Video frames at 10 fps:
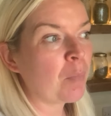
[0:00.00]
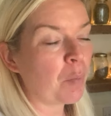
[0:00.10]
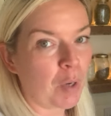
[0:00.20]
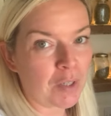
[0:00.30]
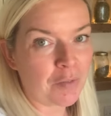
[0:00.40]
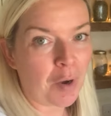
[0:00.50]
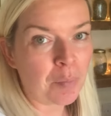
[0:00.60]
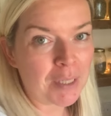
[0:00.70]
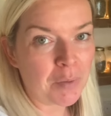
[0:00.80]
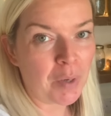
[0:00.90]
because of how
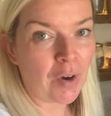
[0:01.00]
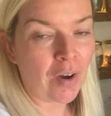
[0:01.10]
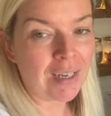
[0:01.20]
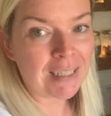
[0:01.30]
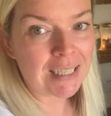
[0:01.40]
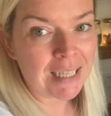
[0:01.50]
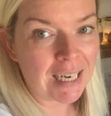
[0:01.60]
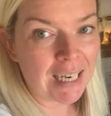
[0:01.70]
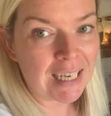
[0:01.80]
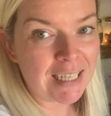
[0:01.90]
busy we got, and
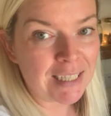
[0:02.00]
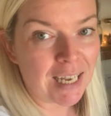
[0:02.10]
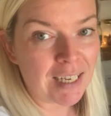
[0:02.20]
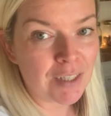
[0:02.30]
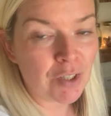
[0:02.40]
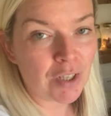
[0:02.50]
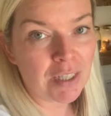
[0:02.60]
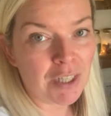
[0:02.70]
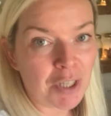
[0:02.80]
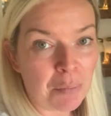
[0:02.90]
today is a
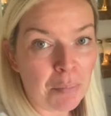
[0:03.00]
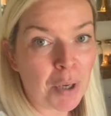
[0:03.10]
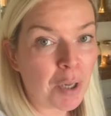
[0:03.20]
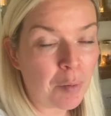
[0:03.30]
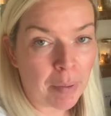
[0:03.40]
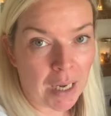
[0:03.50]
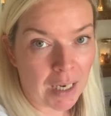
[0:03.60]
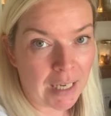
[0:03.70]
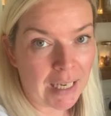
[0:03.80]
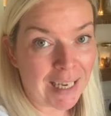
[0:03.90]
sausage and pearl
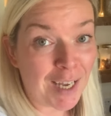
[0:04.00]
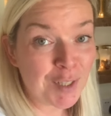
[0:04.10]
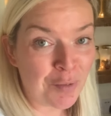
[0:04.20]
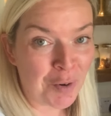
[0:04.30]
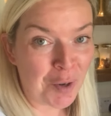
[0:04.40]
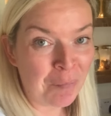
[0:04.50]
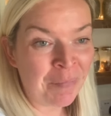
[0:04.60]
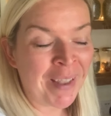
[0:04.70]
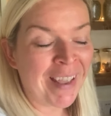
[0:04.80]
barley casserole.